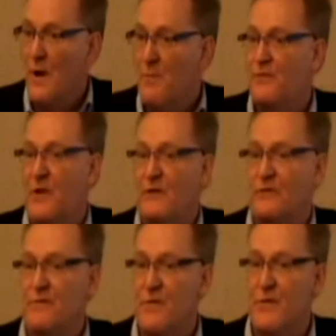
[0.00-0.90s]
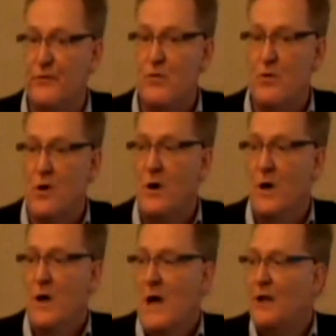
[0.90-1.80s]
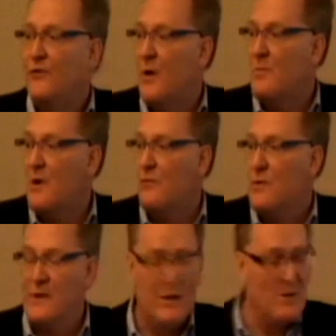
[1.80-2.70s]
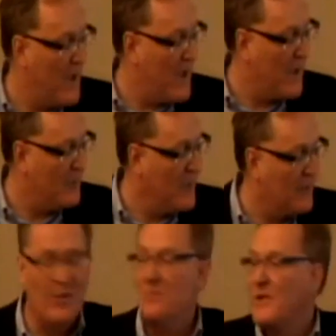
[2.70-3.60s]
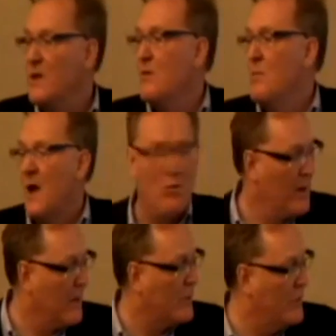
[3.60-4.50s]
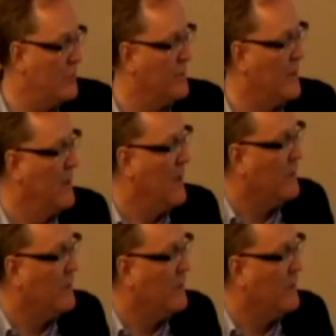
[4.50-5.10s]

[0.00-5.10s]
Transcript: a reputation for the school and somebody's willing to pay, that's something you might want to include.